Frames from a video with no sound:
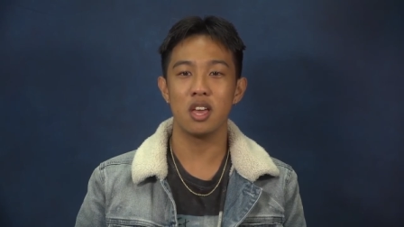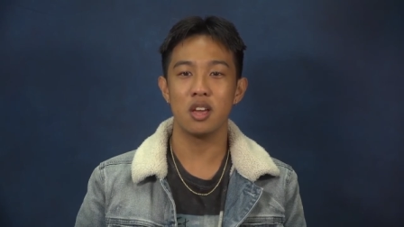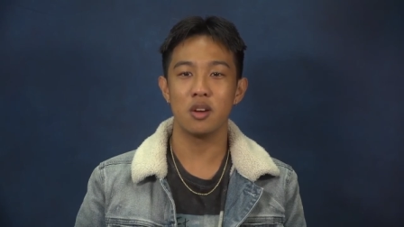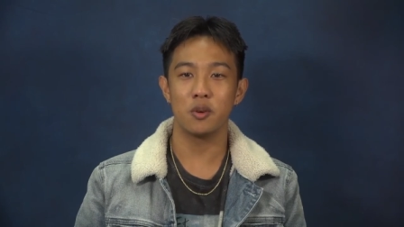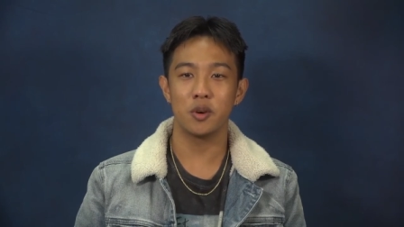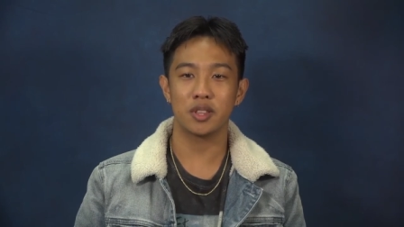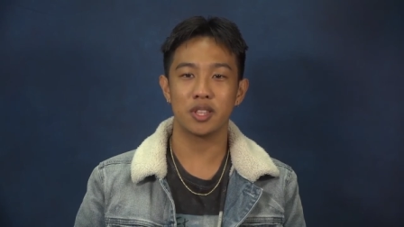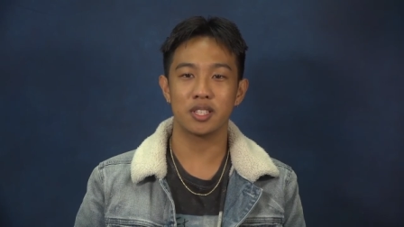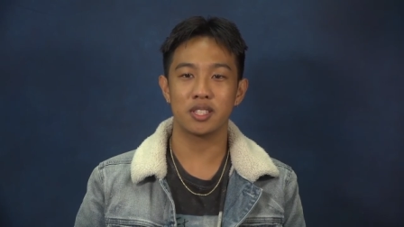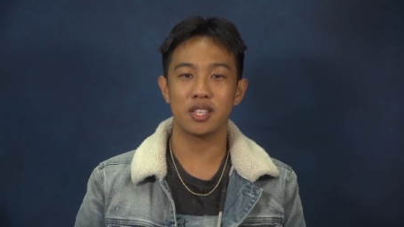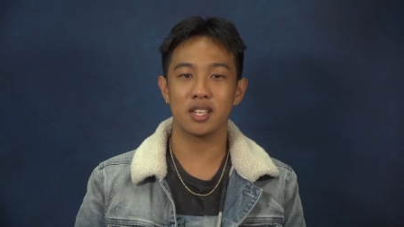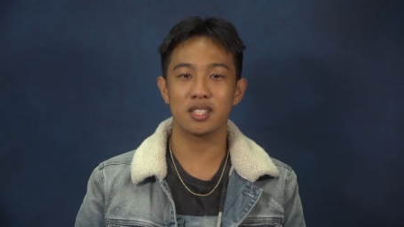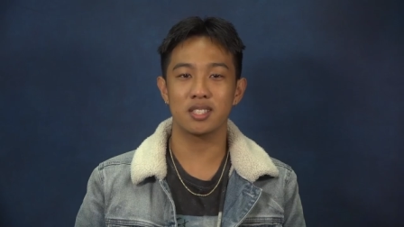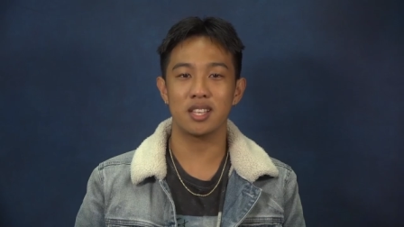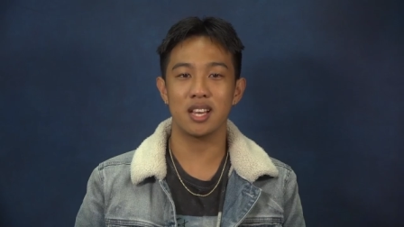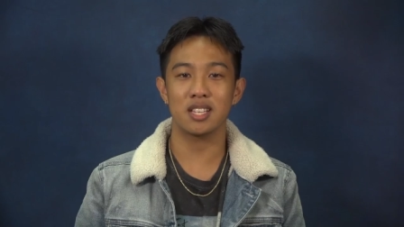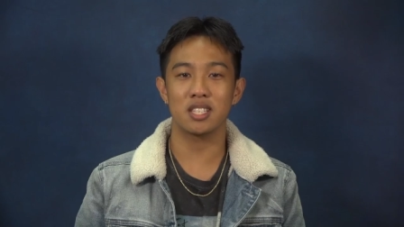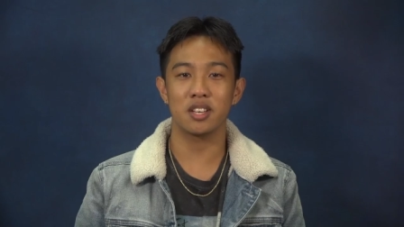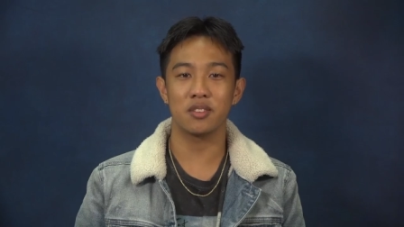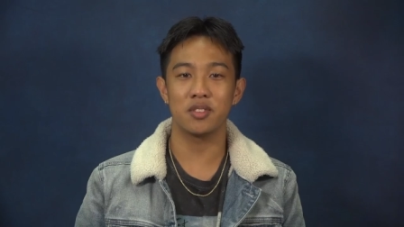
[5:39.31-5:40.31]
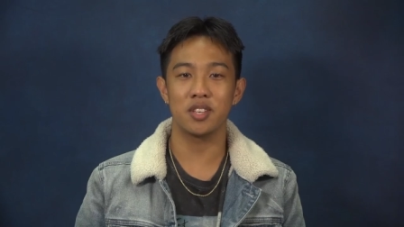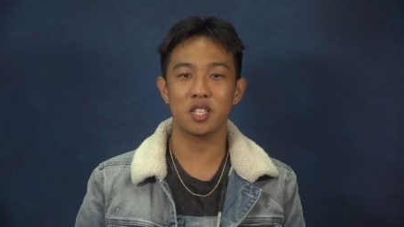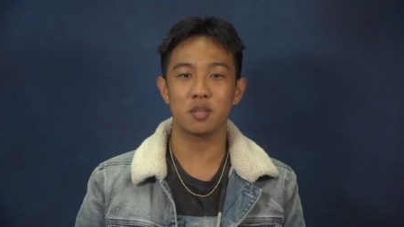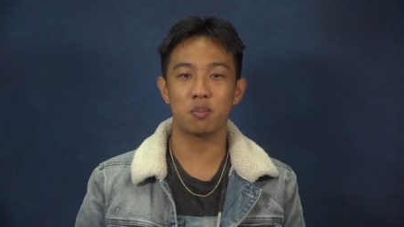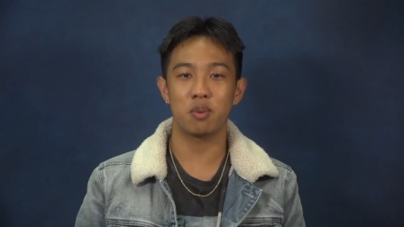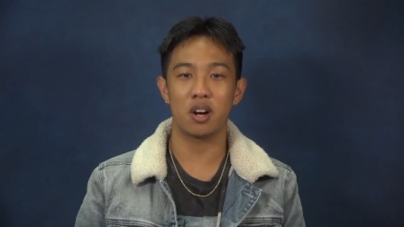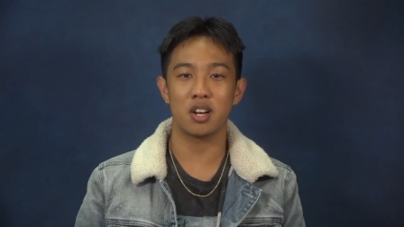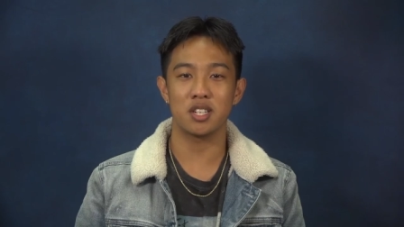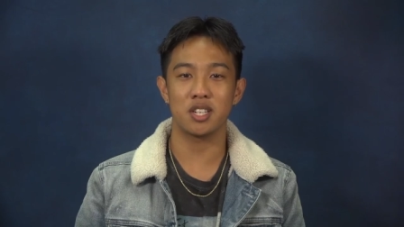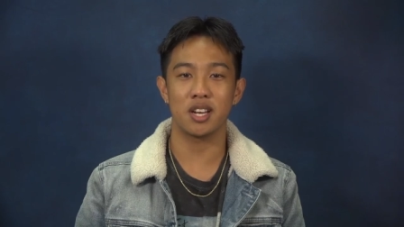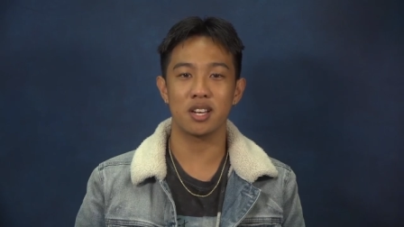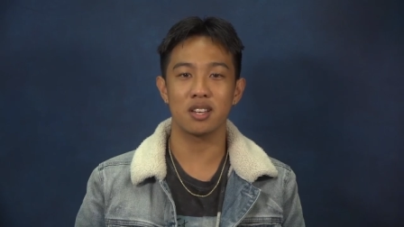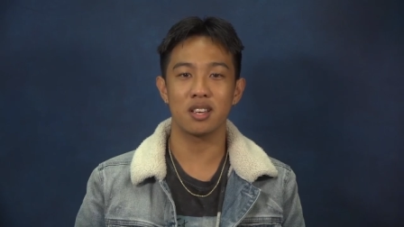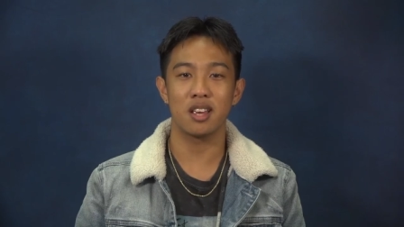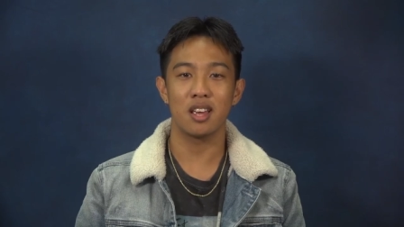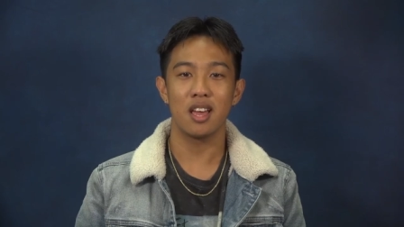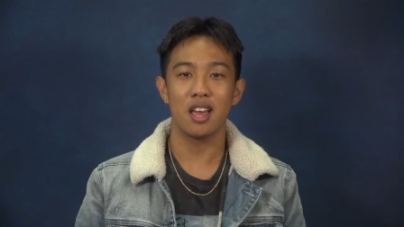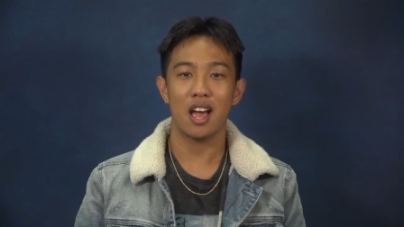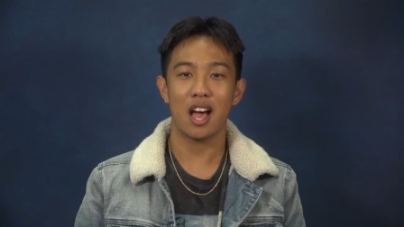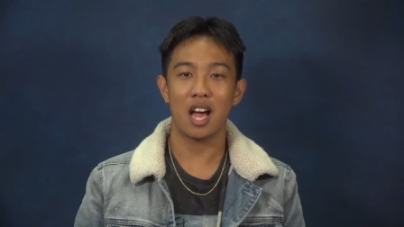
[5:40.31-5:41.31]
With the success of this project,
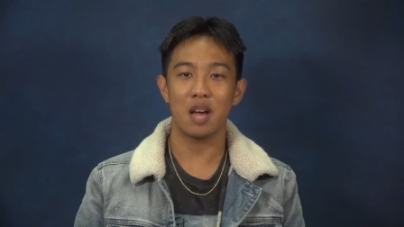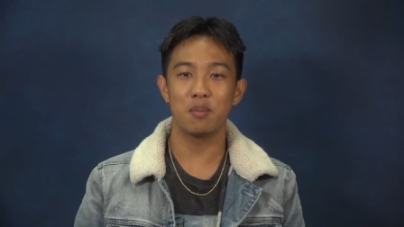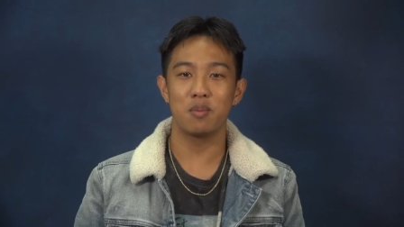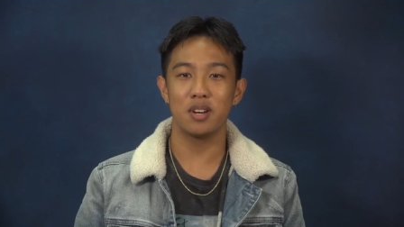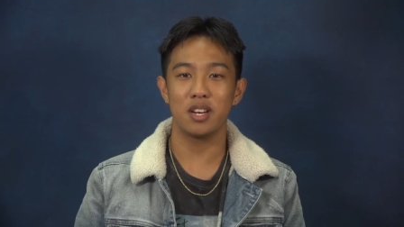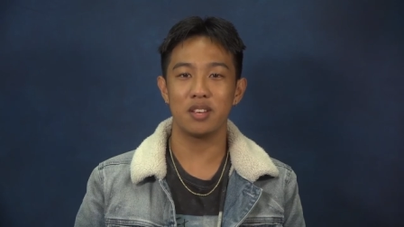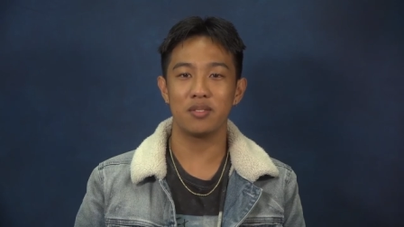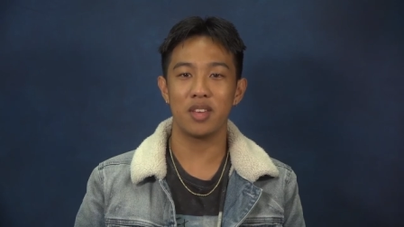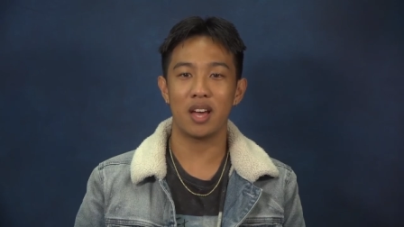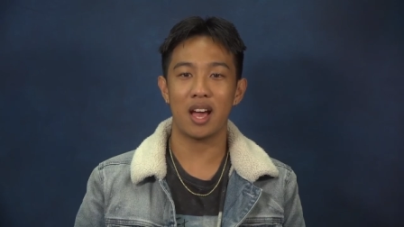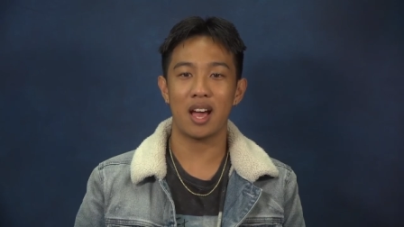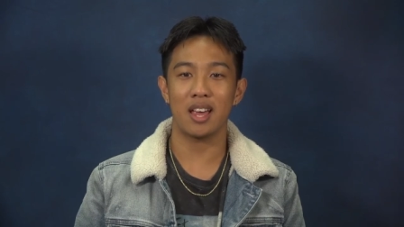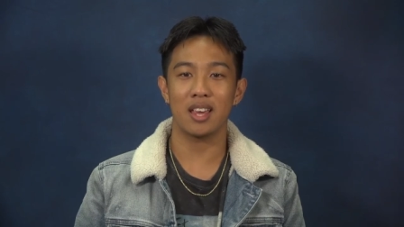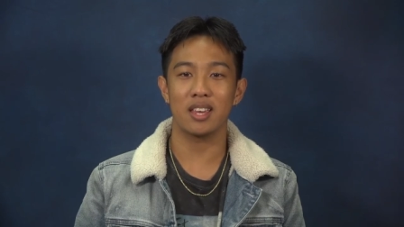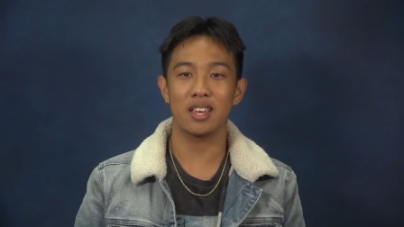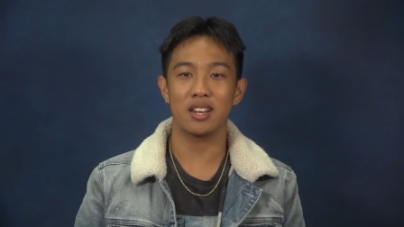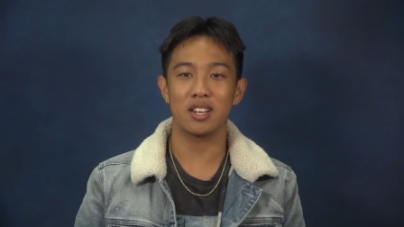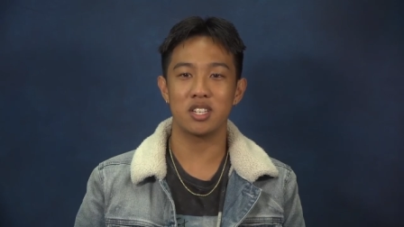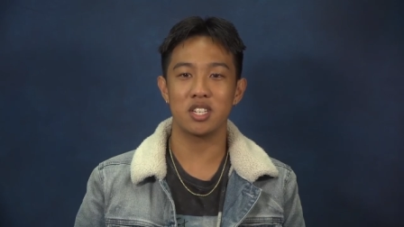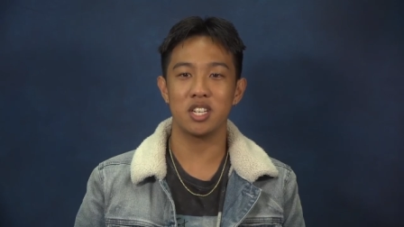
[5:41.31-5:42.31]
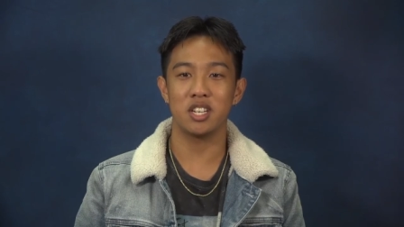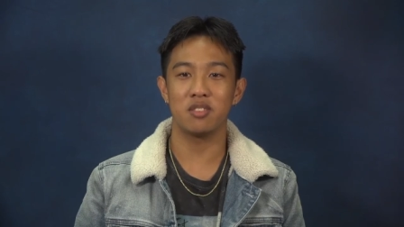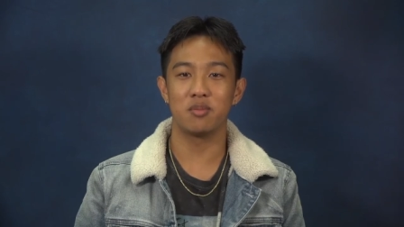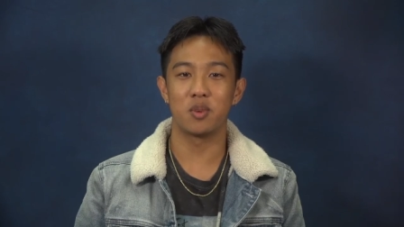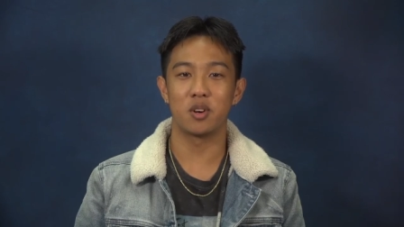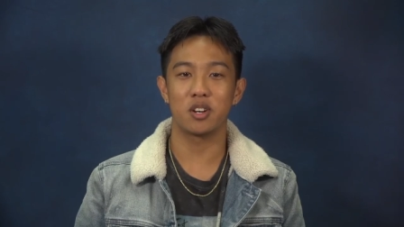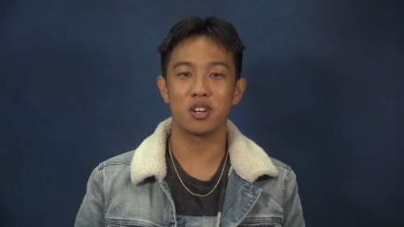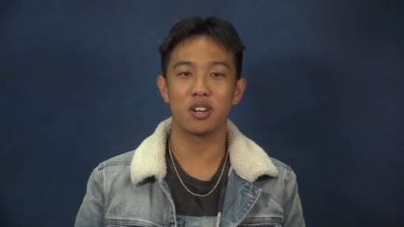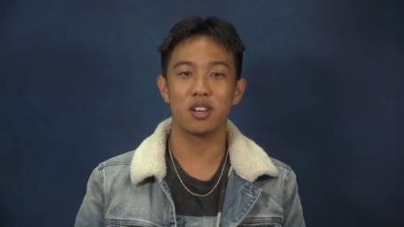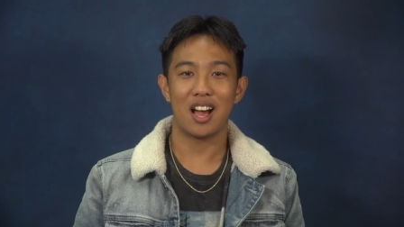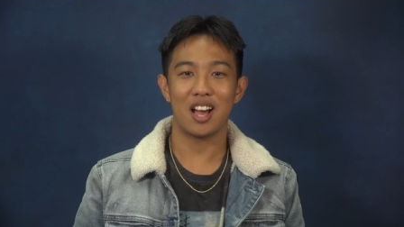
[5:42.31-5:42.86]
I believe that I can achieve more.